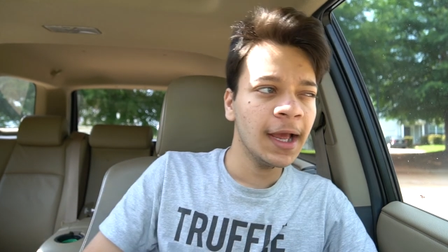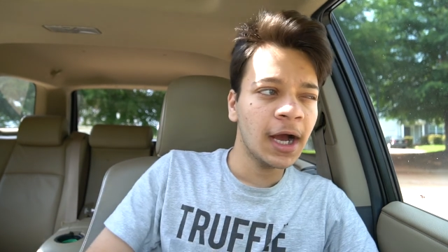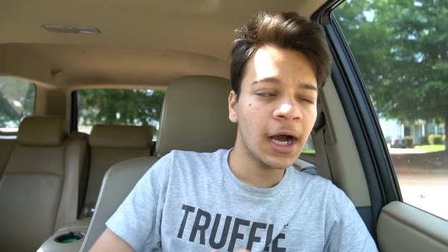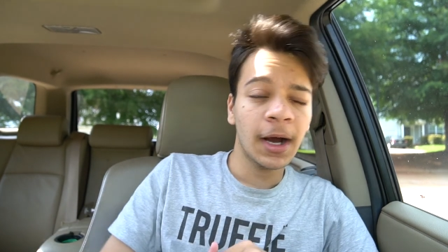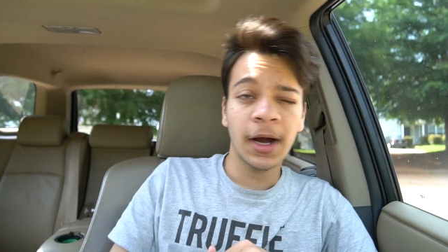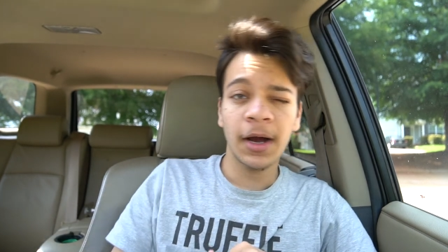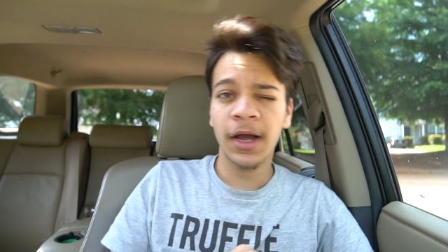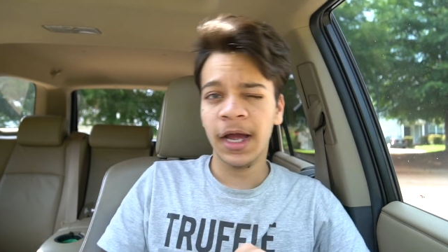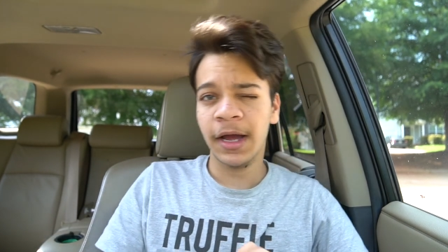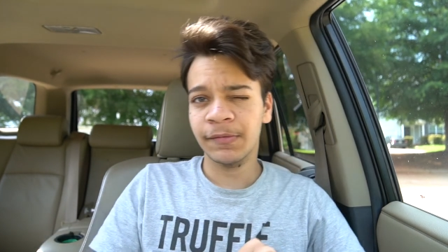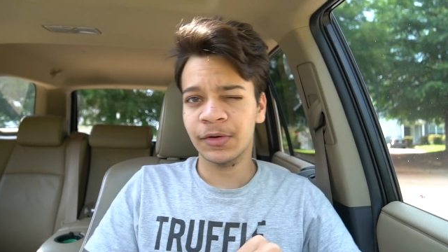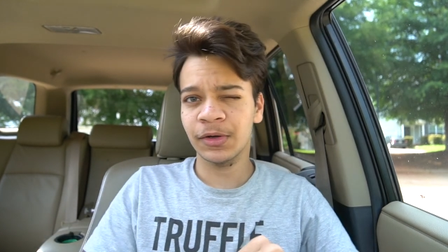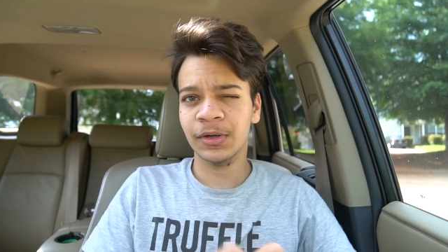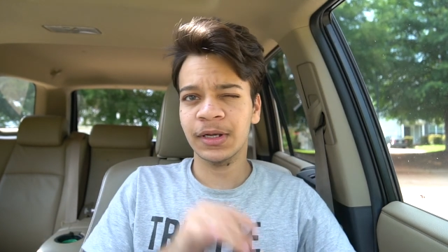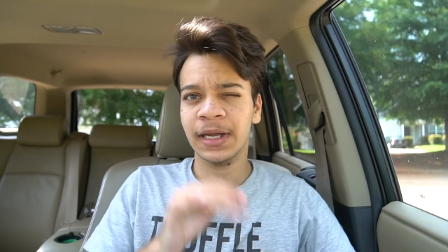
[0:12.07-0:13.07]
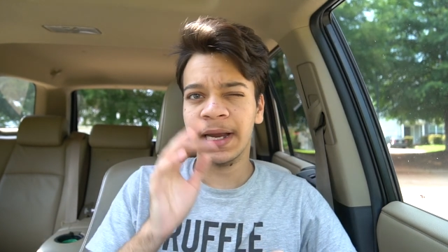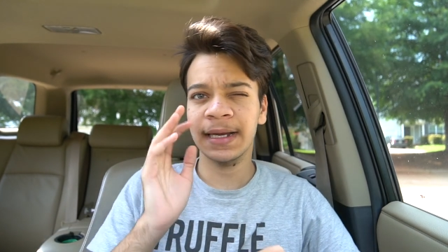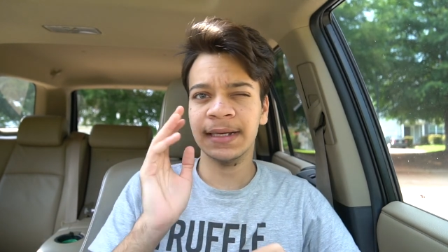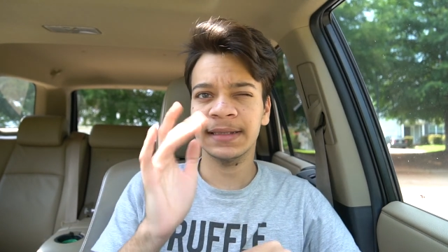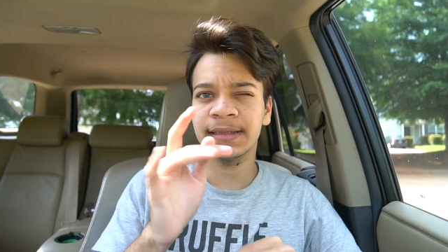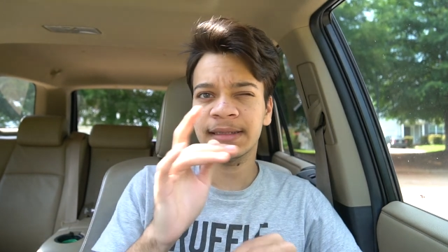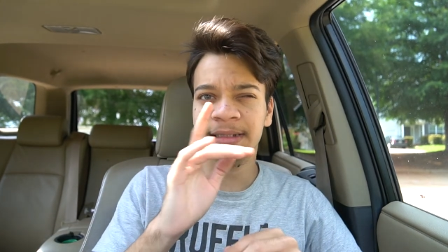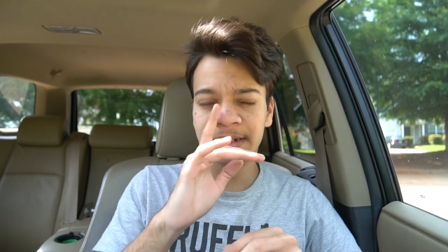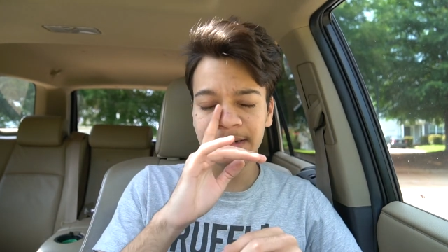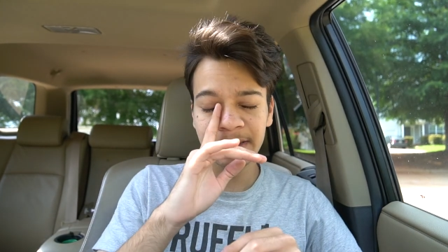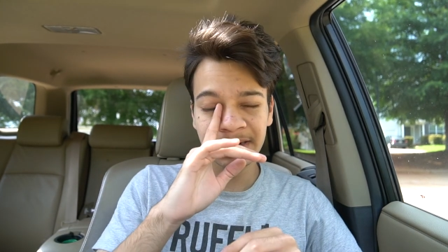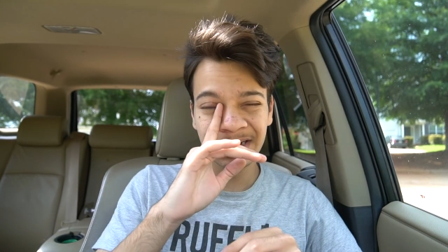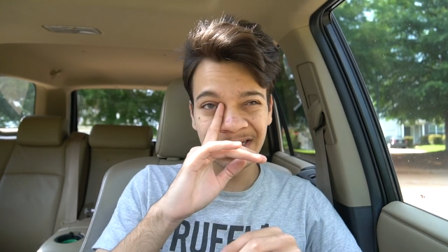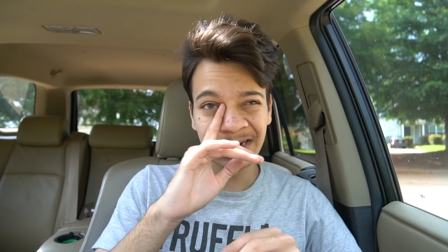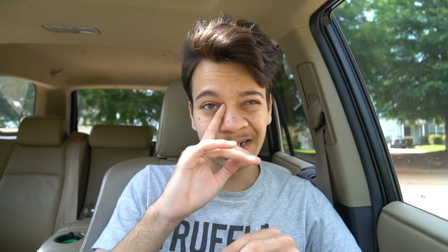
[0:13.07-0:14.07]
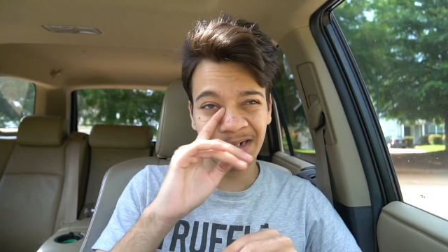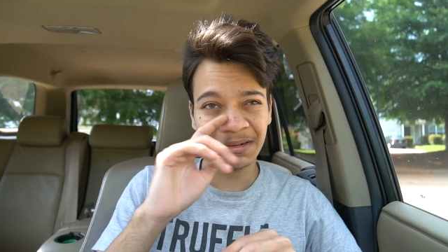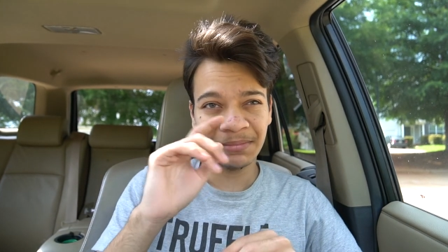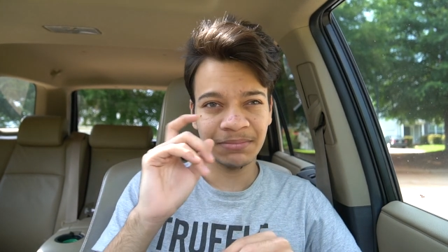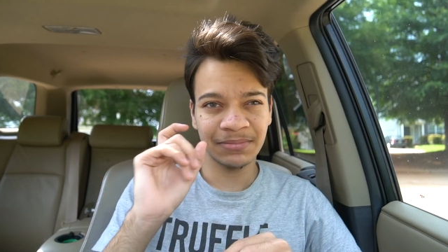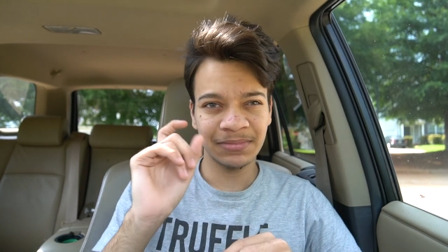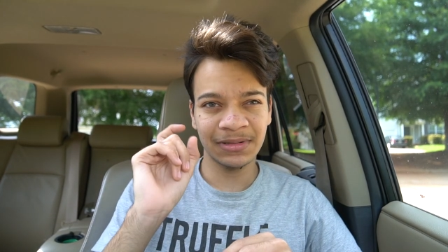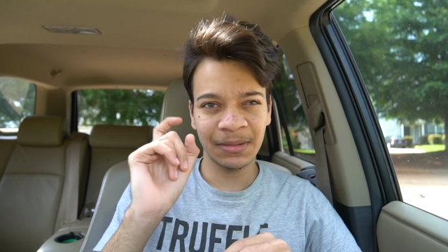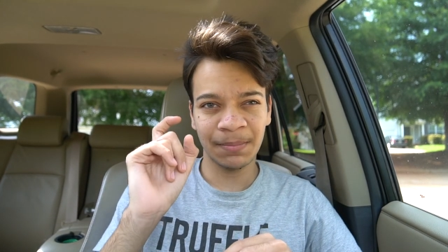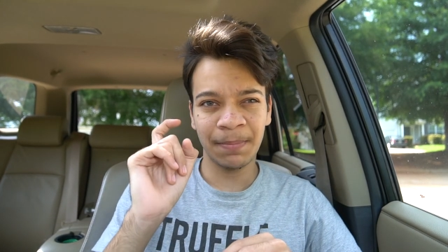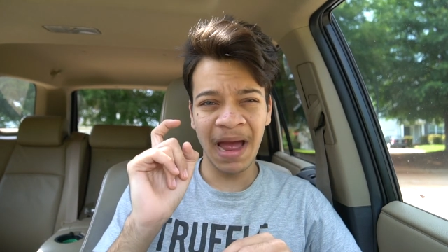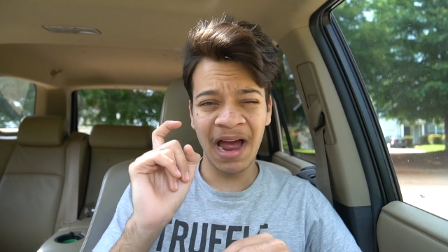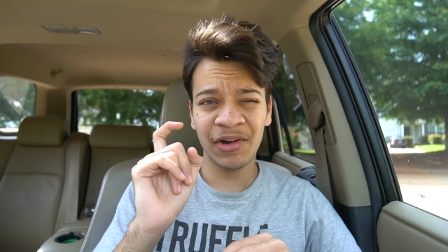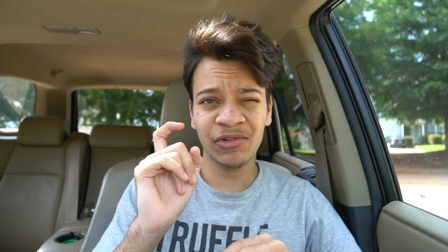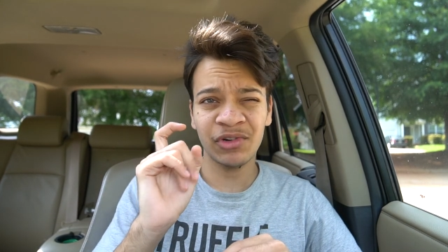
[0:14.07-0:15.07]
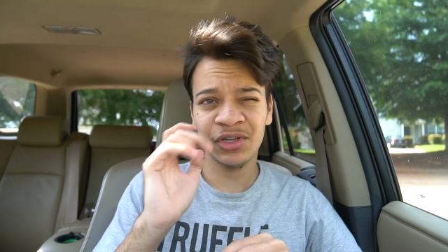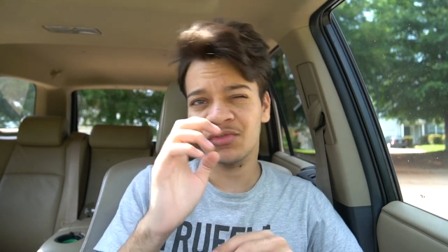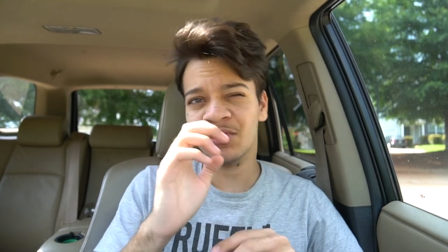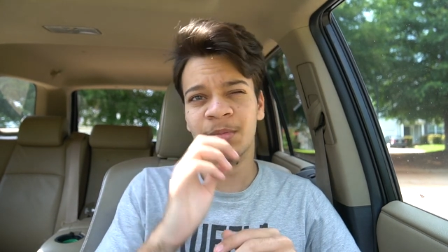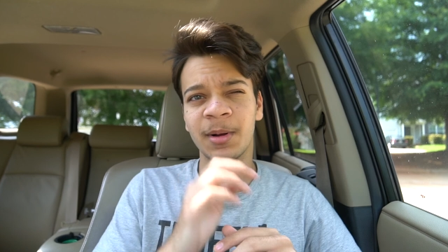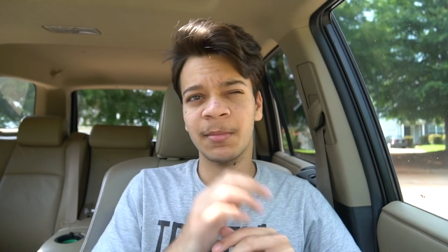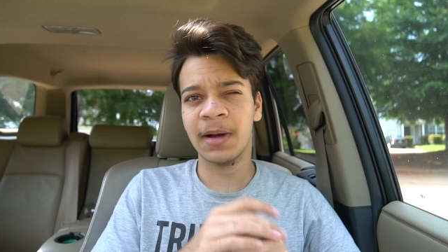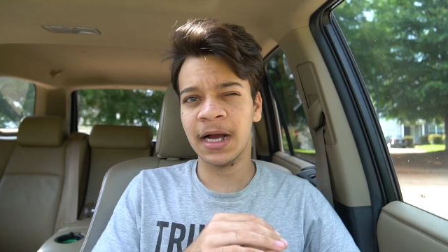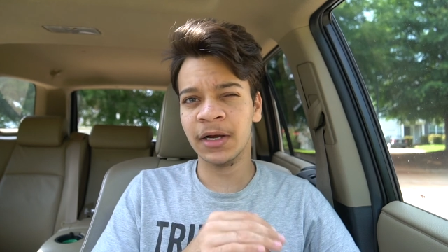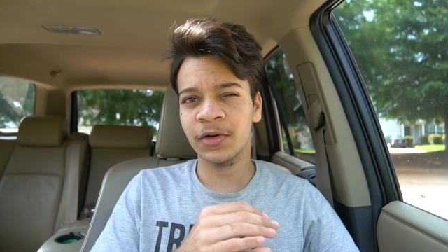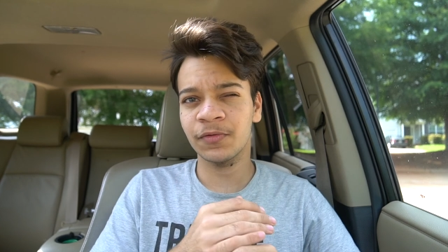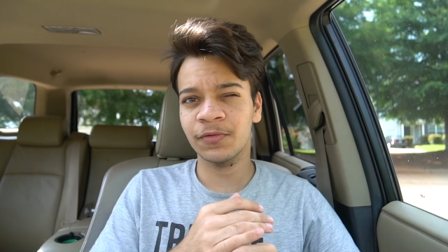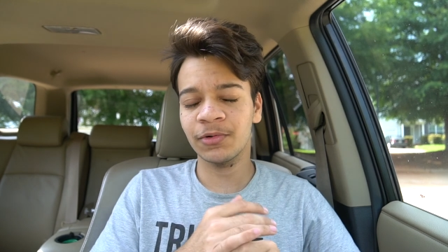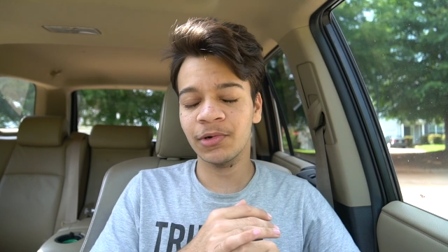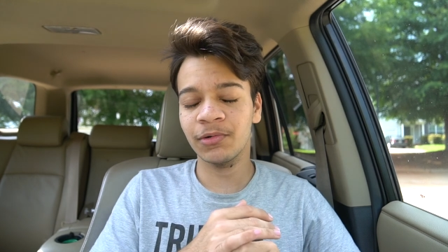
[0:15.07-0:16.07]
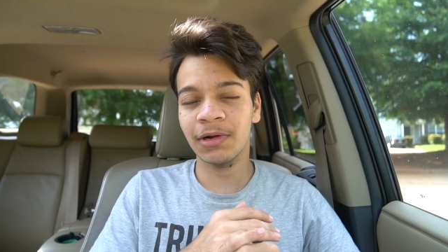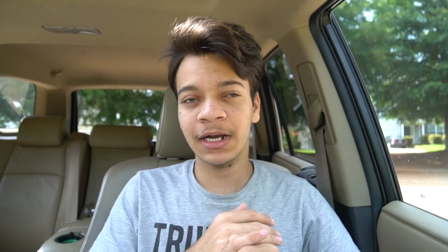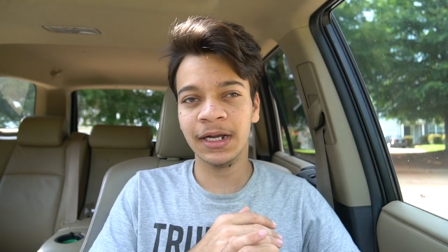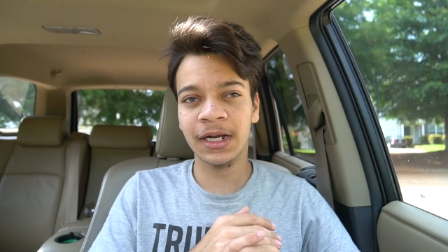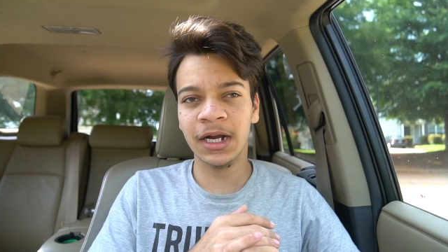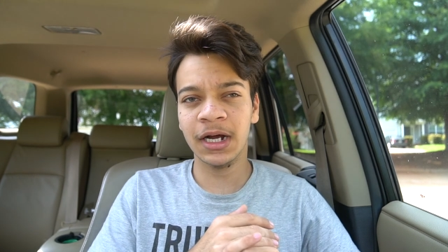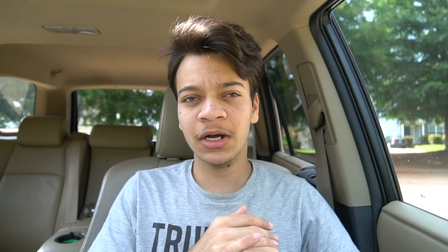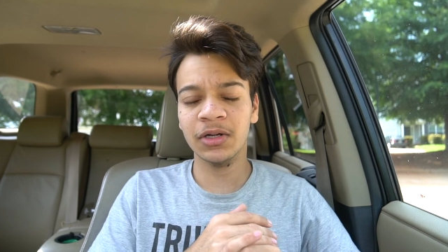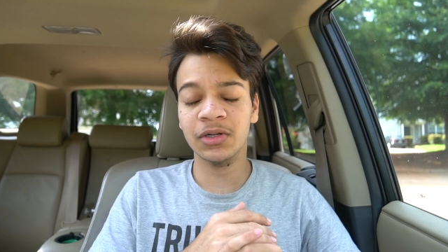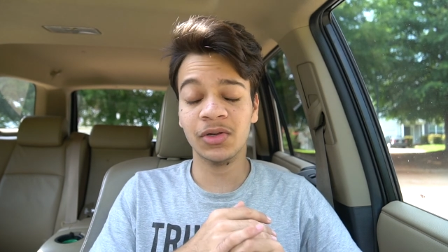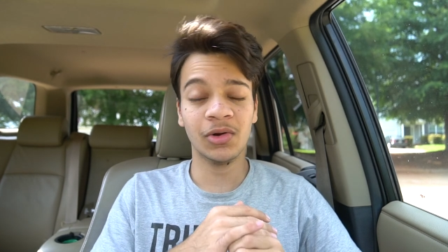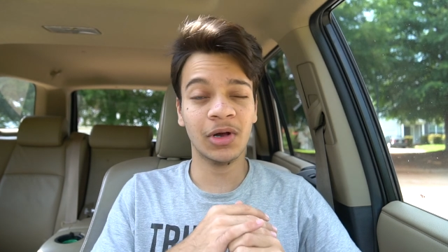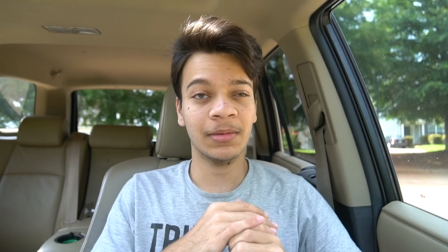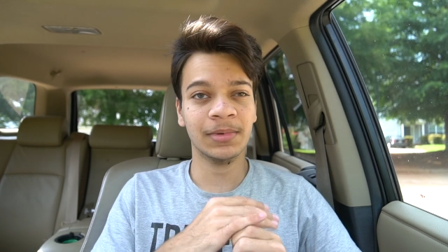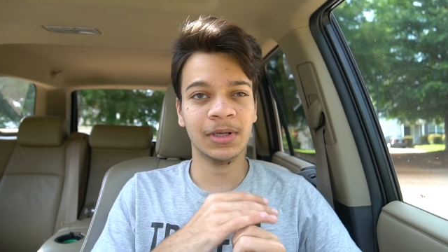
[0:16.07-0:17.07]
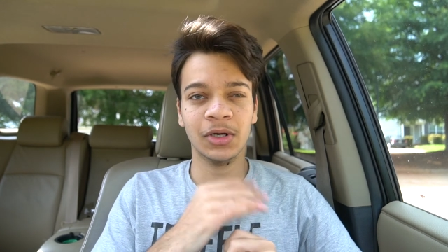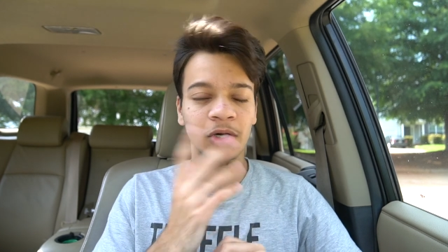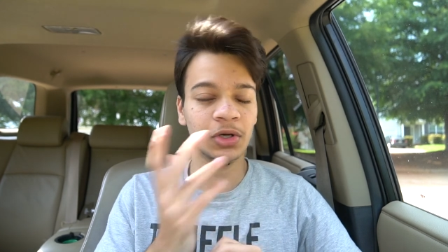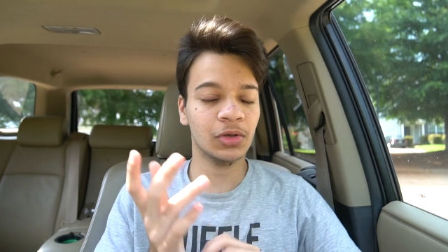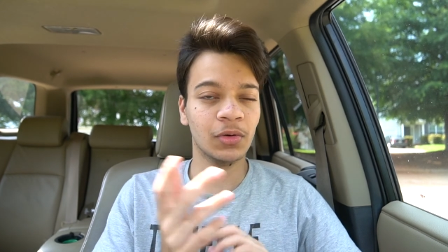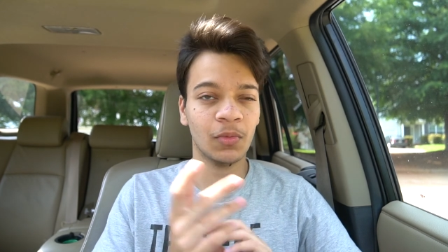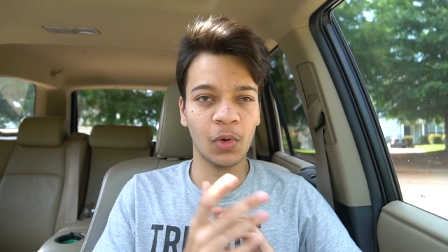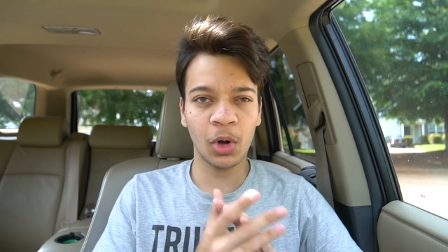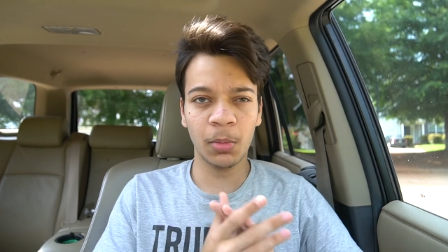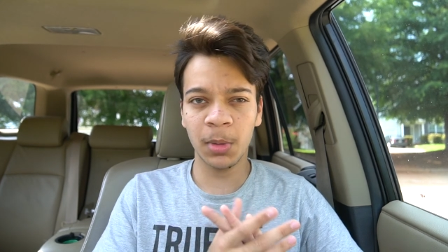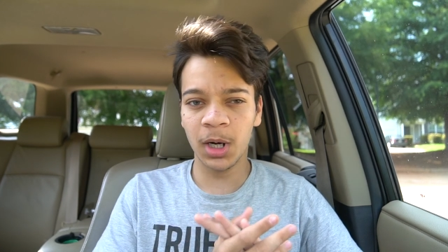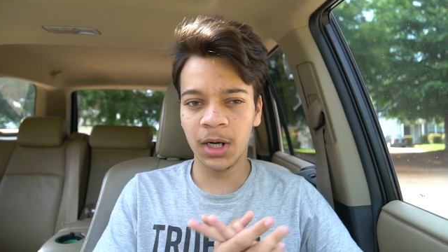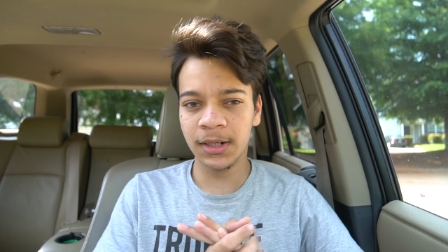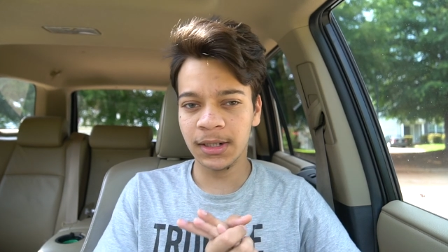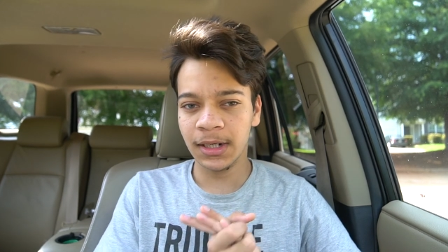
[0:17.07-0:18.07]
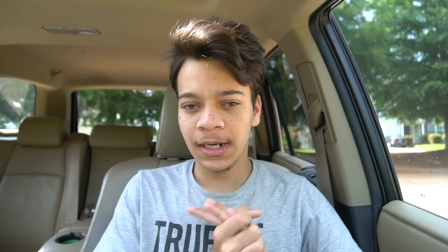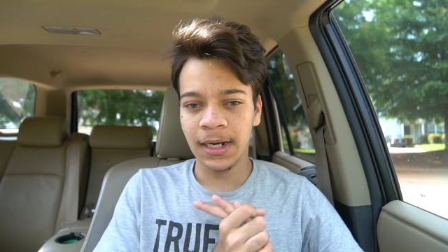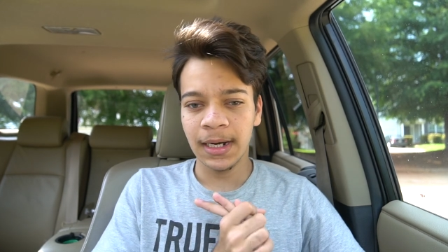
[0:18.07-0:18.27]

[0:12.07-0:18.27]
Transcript: I have to get the batteries for my microphone right now, so I'm gonna go to the Walmart.